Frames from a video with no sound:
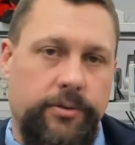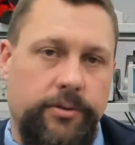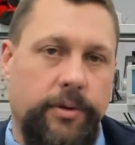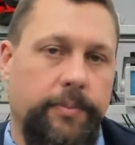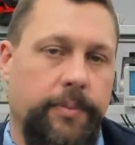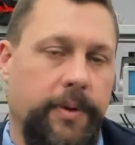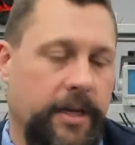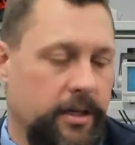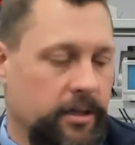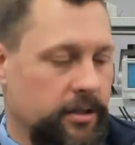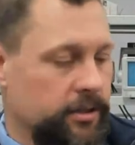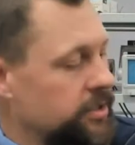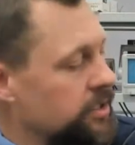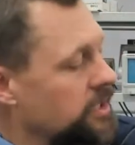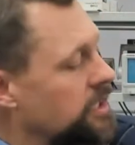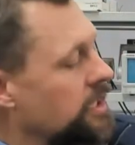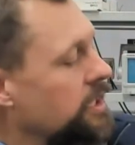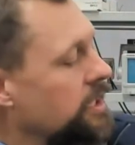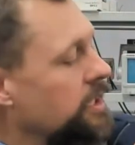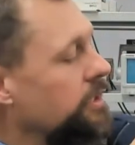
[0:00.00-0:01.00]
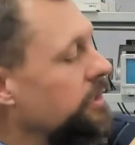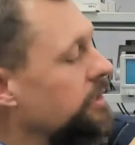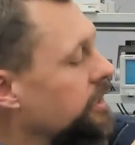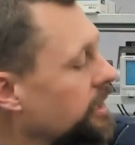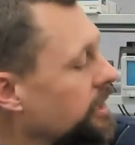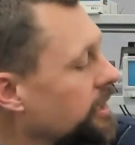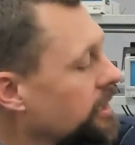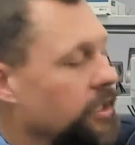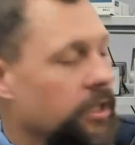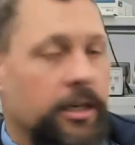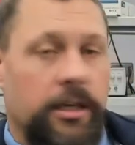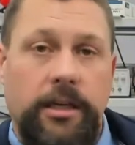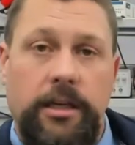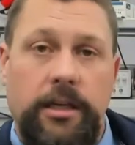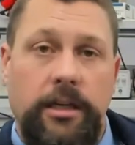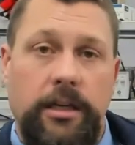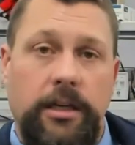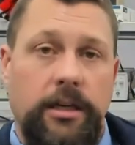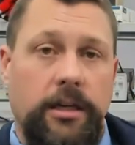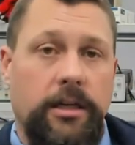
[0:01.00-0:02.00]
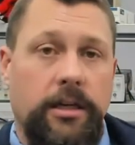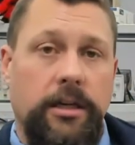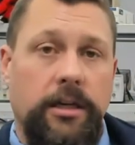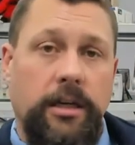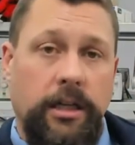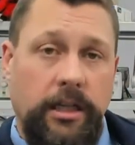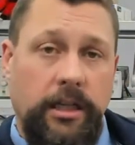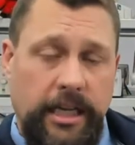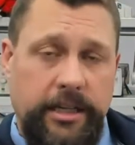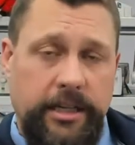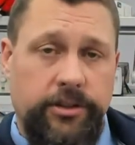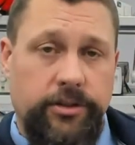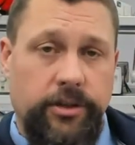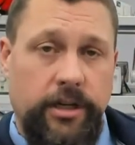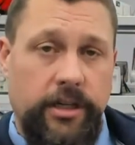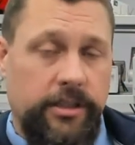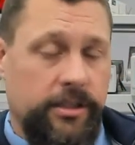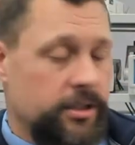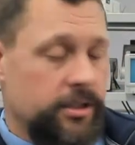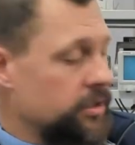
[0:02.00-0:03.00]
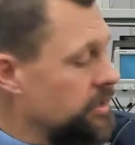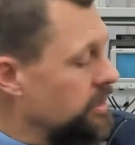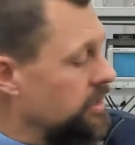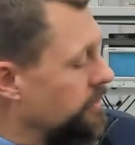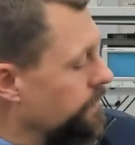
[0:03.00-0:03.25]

repels the electrons.